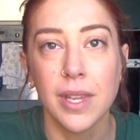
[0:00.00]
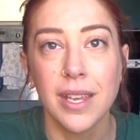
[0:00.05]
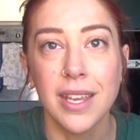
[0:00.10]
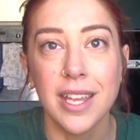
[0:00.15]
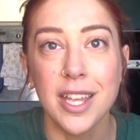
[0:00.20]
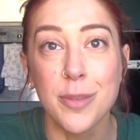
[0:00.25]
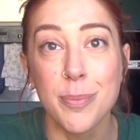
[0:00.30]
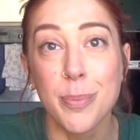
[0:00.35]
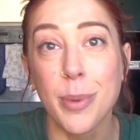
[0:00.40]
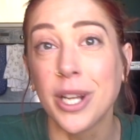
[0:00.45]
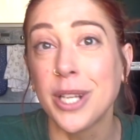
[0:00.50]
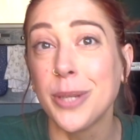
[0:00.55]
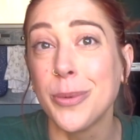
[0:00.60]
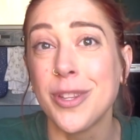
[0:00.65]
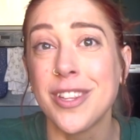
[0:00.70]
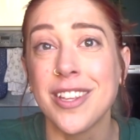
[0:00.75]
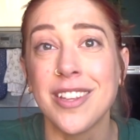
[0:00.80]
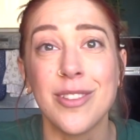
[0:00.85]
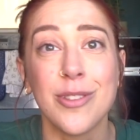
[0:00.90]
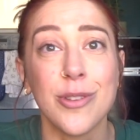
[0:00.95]
His body was
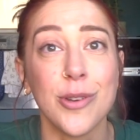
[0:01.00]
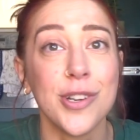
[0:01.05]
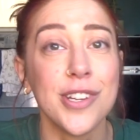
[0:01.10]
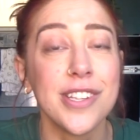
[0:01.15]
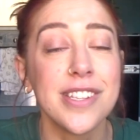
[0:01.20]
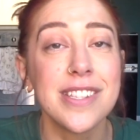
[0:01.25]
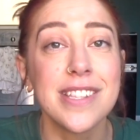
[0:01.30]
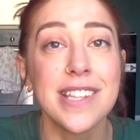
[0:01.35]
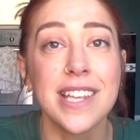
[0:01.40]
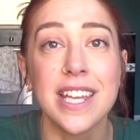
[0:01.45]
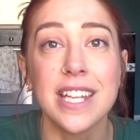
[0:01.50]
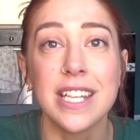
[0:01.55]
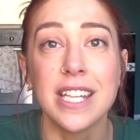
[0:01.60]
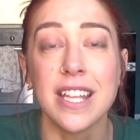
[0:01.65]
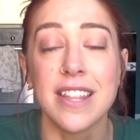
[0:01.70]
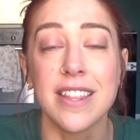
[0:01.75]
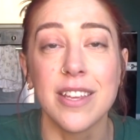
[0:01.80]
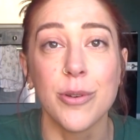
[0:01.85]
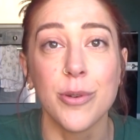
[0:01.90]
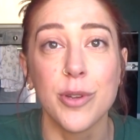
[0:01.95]
exhausted because
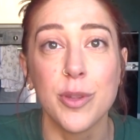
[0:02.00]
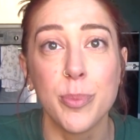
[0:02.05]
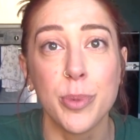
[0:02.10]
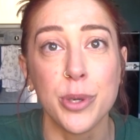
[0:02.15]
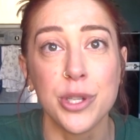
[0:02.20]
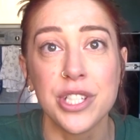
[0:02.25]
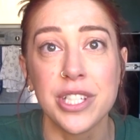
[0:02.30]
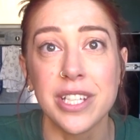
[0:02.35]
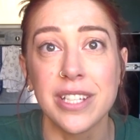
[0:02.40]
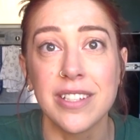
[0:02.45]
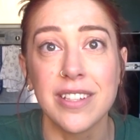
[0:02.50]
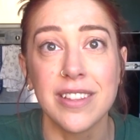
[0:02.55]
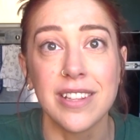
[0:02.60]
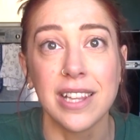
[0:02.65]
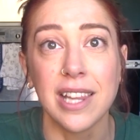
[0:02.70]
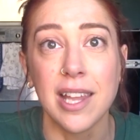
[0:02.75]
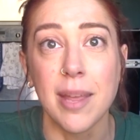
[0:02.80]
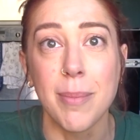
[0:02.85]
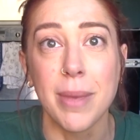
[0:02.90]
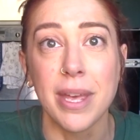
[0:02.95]
he always pushed it to the
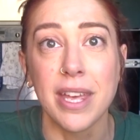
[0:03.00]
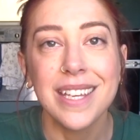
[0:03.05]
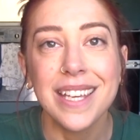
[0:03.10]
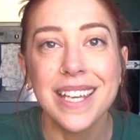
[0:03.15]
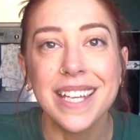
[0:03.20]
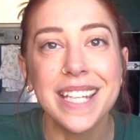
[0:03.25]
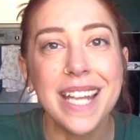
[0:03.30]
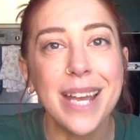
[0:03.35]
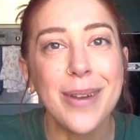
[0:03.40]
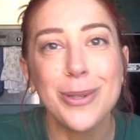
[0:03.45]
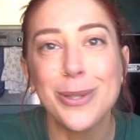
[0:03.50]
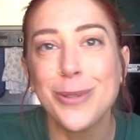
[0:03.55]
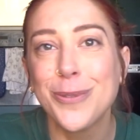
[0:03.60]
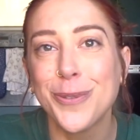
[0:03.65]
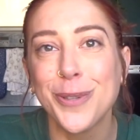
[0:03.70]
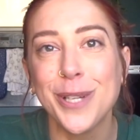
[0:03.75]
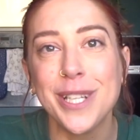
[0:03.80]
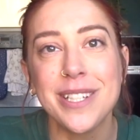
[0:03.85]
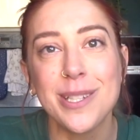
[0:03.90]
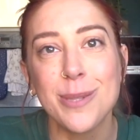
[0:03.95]
limit, and now he's
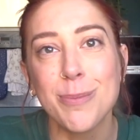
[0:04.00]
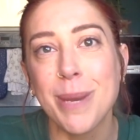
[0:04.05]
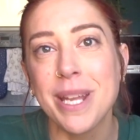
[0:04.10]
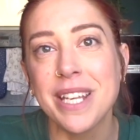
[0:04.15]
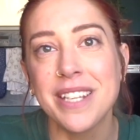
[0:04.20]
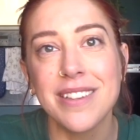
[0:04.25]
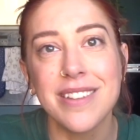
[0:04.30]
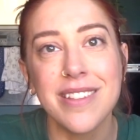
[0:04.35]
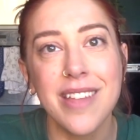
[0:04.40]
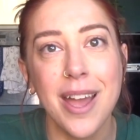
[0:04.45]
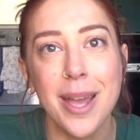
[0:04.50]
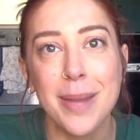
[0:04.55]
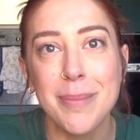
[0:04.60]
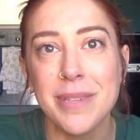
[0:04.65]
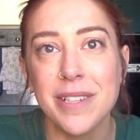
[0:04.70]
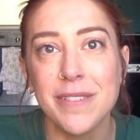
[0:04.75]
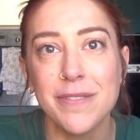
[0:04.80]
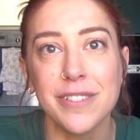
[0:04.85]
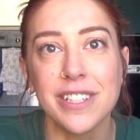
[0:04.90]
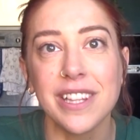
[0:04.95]
free to spend his time
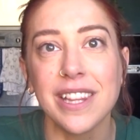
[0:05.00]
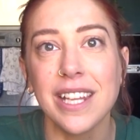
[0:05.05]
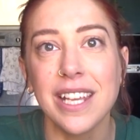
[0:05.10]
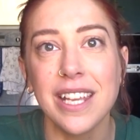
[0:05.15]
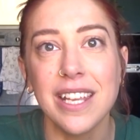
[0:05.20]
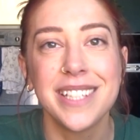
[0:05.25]
differently.